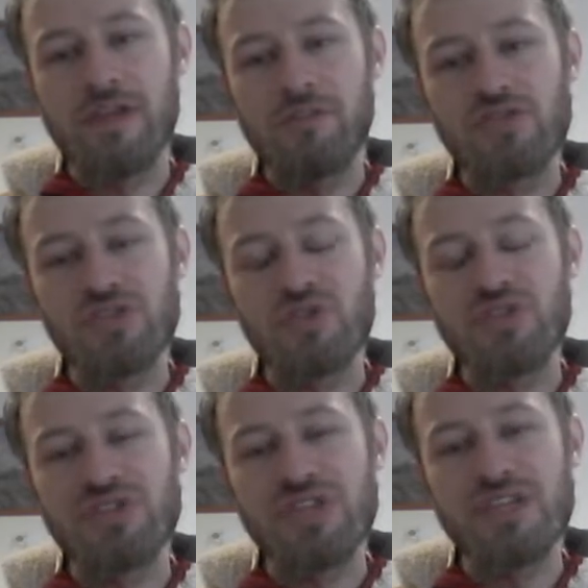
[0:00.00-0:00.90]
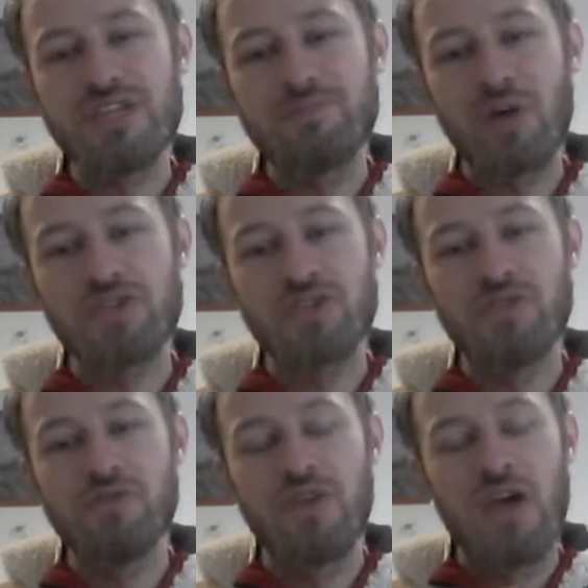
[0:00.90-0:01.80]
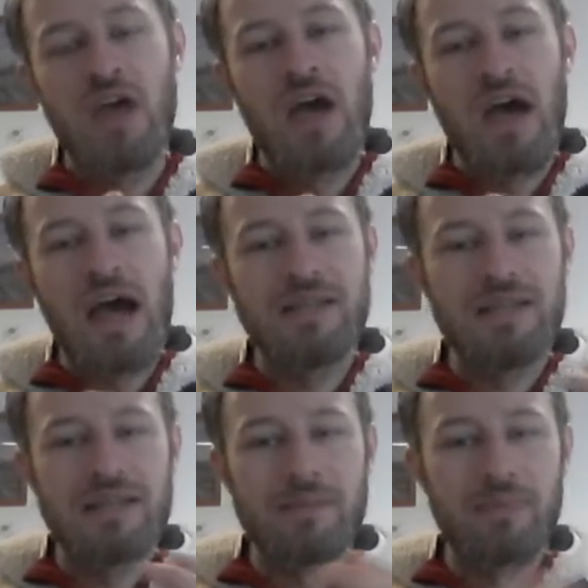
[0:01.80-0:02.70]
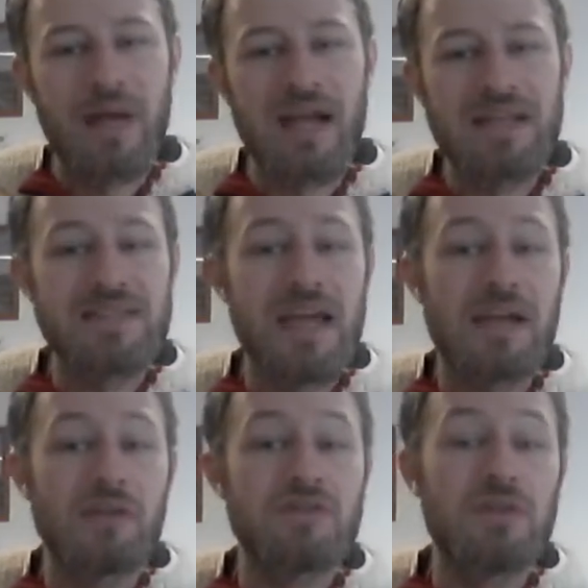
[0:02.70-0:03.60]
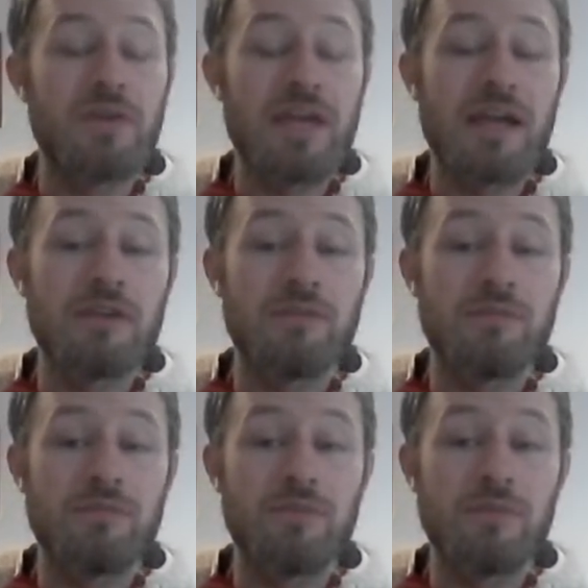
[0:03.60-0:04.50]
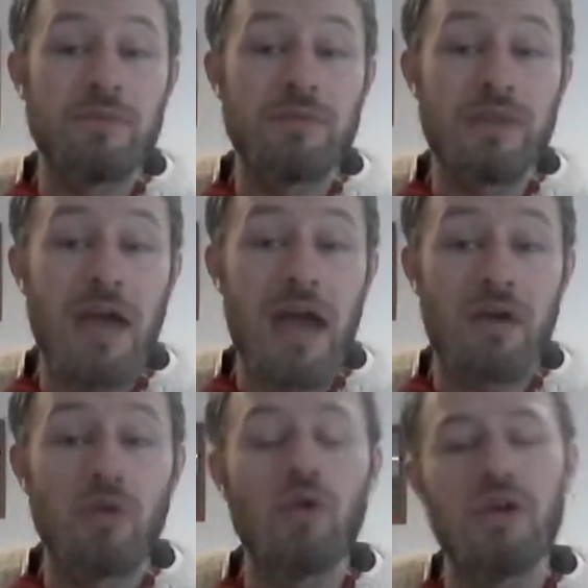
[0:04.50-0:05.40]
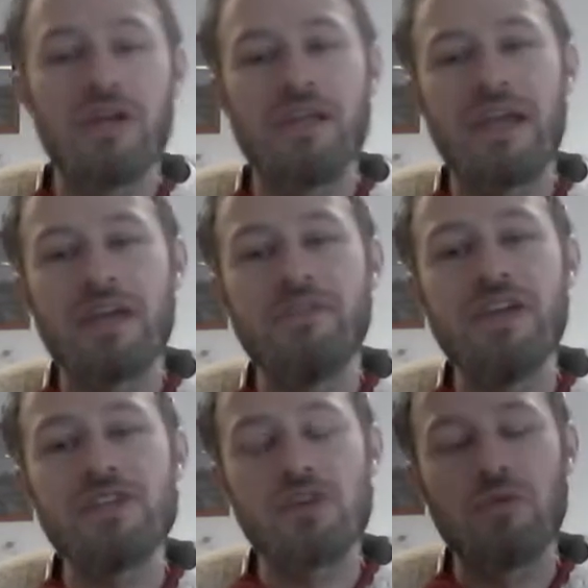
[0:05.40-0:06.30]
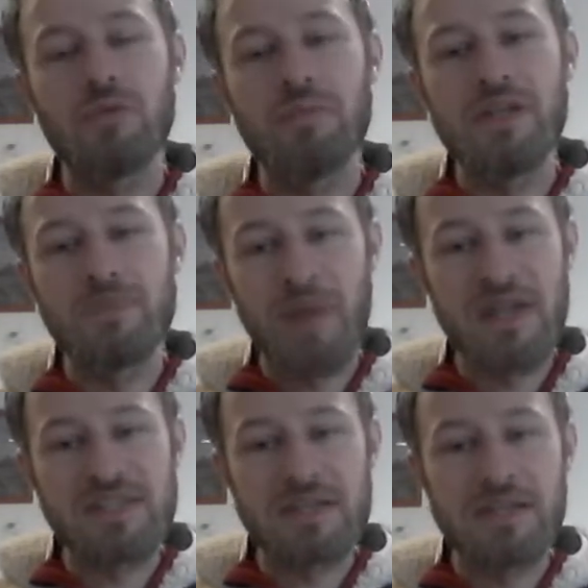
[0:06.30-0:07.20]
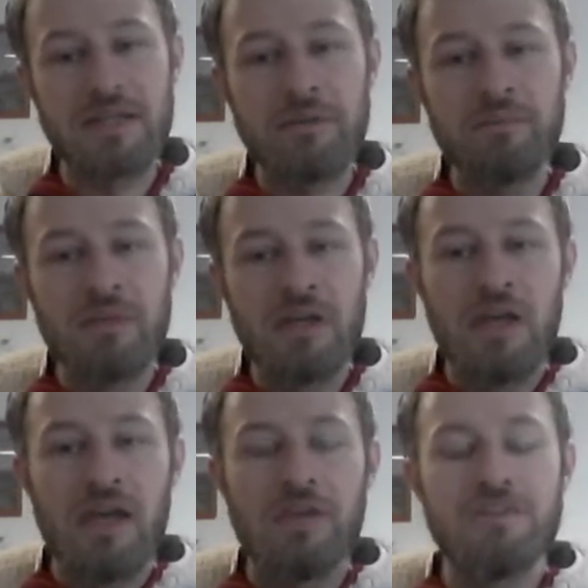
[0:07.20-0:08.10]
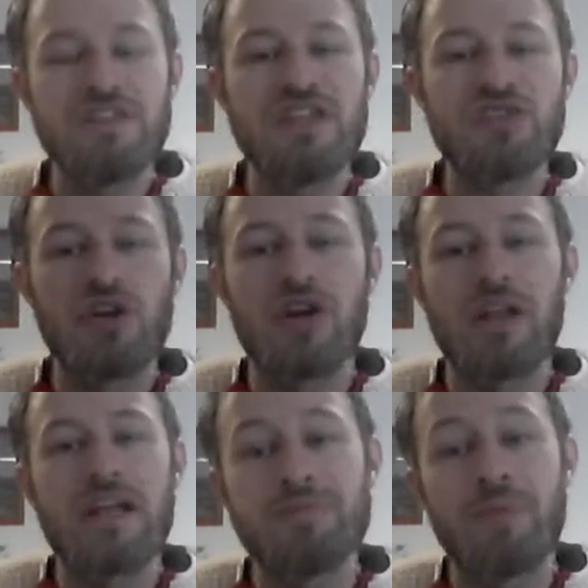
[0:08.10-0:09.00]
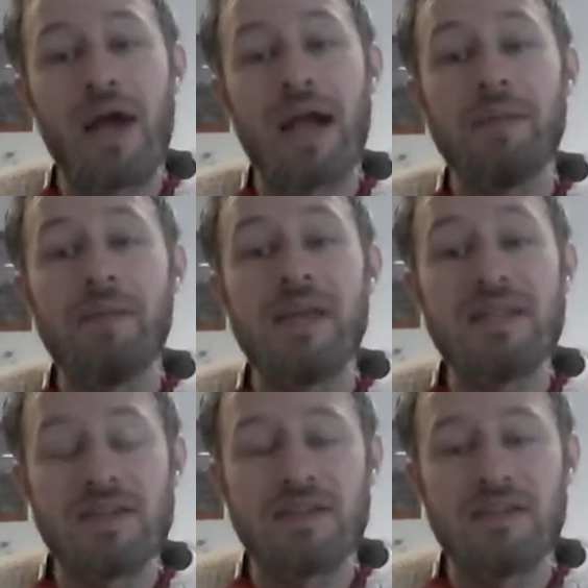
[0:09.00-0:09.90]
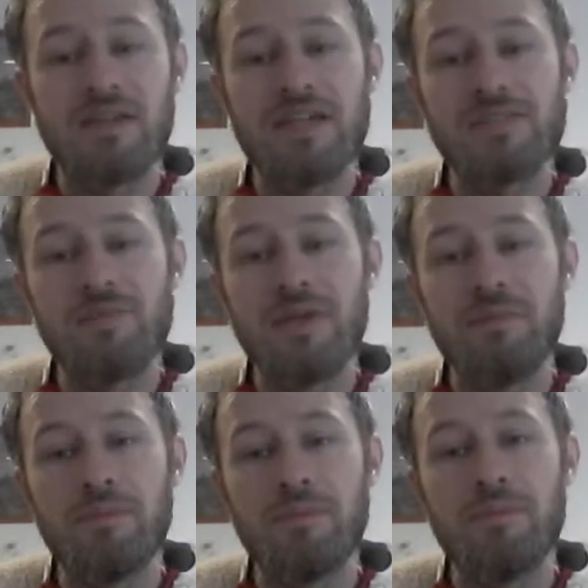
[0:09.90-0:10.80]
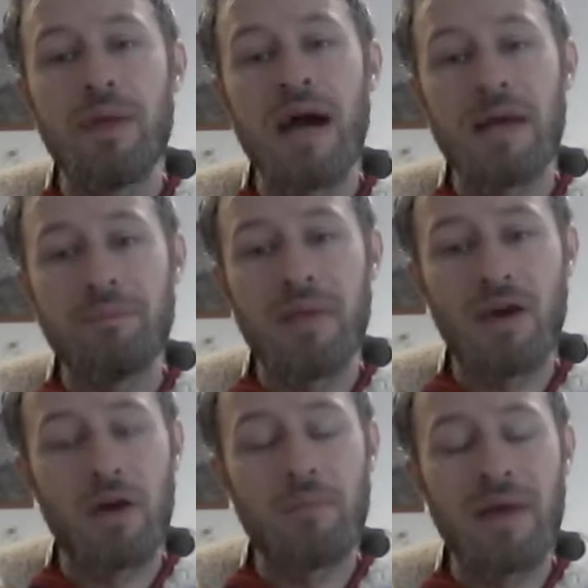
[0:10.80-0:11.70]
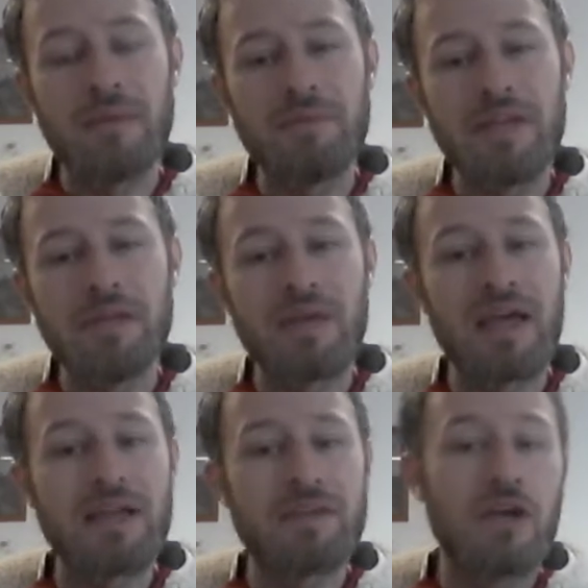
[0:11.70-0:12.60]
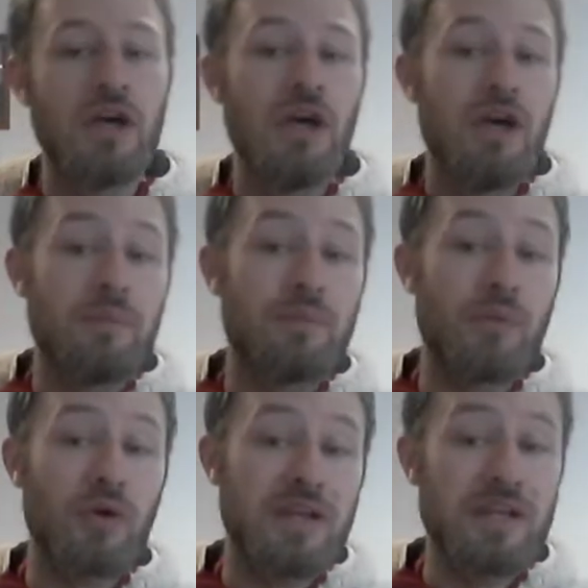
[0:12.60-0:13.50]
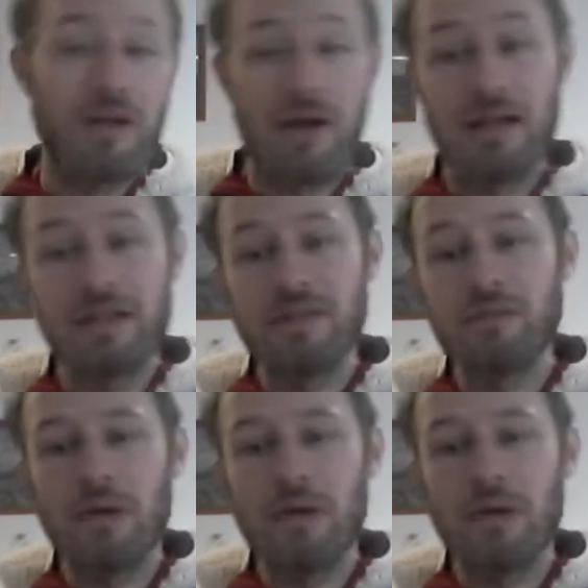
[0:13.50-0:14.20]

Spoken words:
results is positive, and then the black is negative. So a negative, negative feature would be basically, if it's in a circle and it's black, it means that it's been man manipulated. But in Ireland,